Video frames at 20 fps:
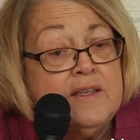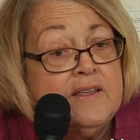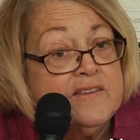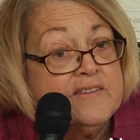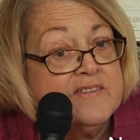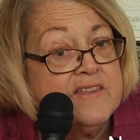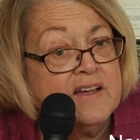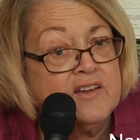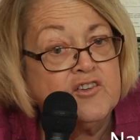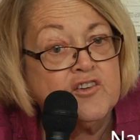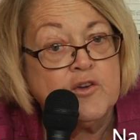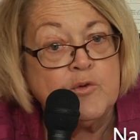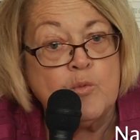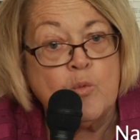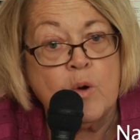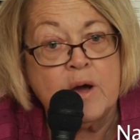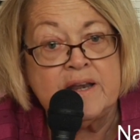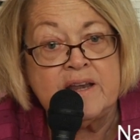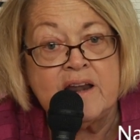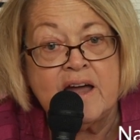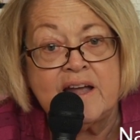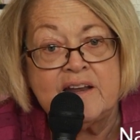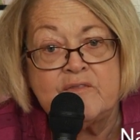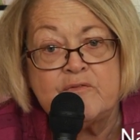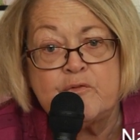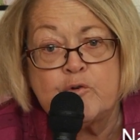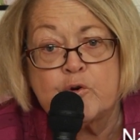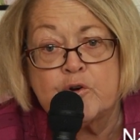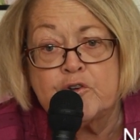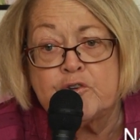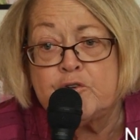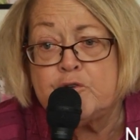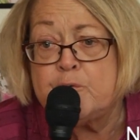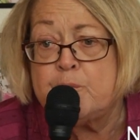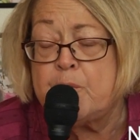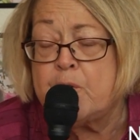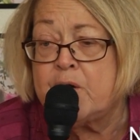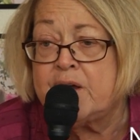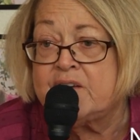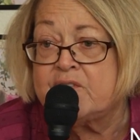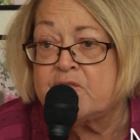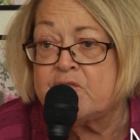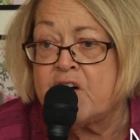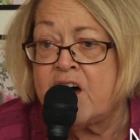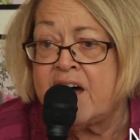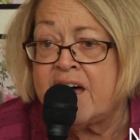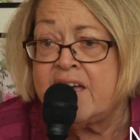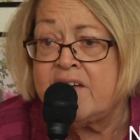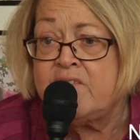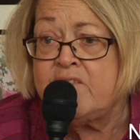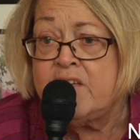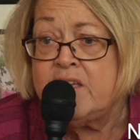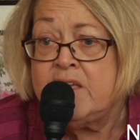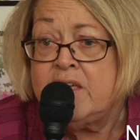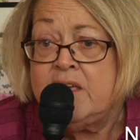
Section 1942.5,